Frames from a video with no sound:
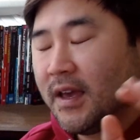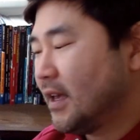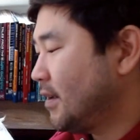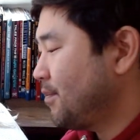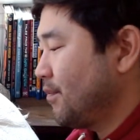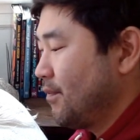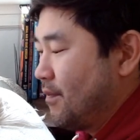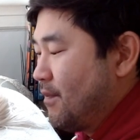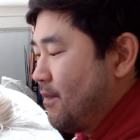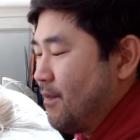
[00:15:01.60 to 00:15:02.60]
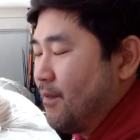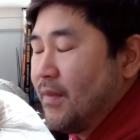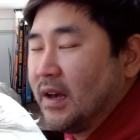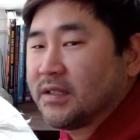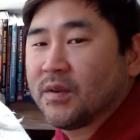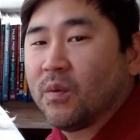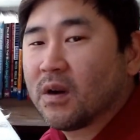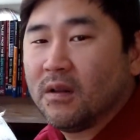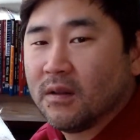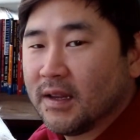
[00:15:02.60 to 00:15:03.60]
He has the
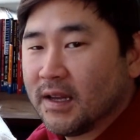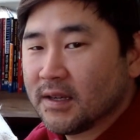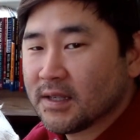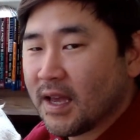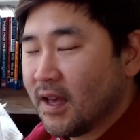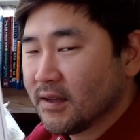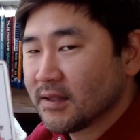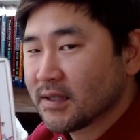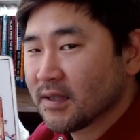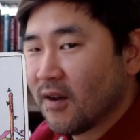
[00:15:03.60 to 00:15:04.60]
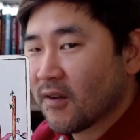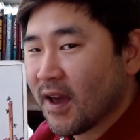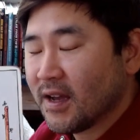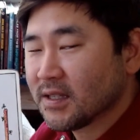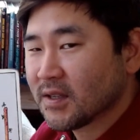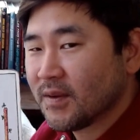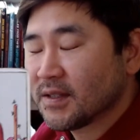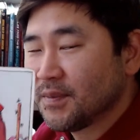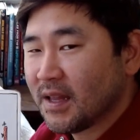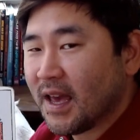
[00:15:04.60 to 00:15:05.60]
world in his hands. Okay. So
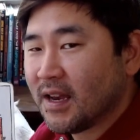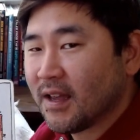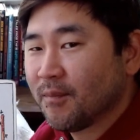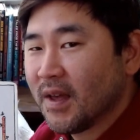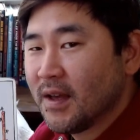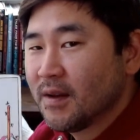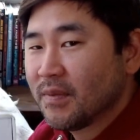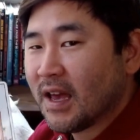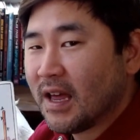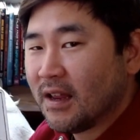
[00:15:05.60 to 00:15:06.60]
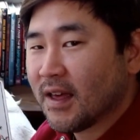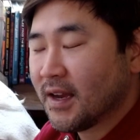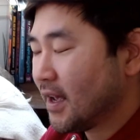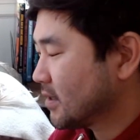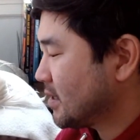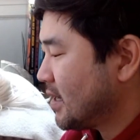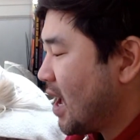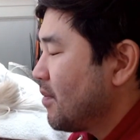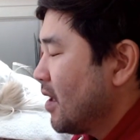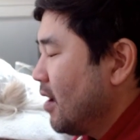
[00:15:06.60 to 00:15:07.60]
it's planning, planning that next
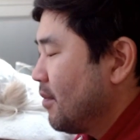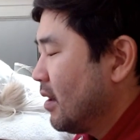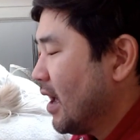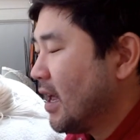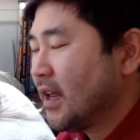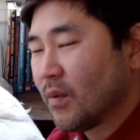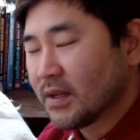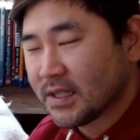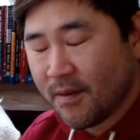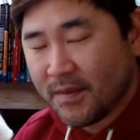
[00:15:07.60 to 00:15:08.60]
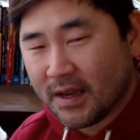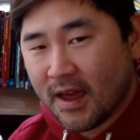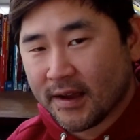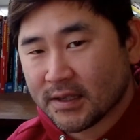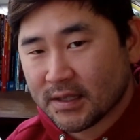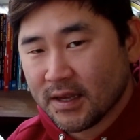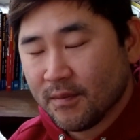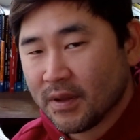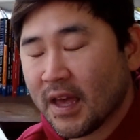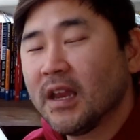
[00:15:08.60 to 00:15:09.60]
step, planning what's coming next,
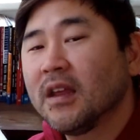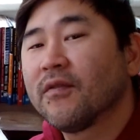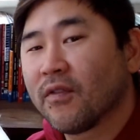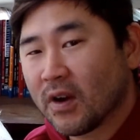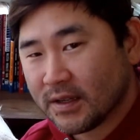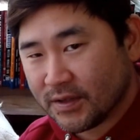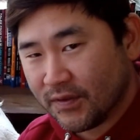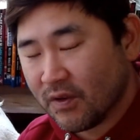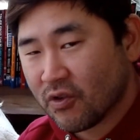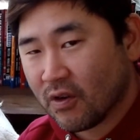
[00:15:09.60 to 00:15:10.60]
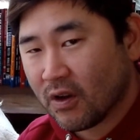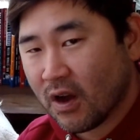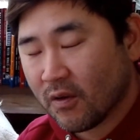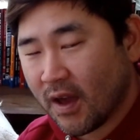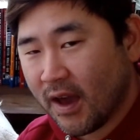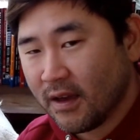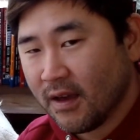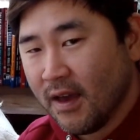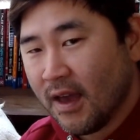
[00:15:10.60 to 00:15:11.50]
planning for his future. Okay.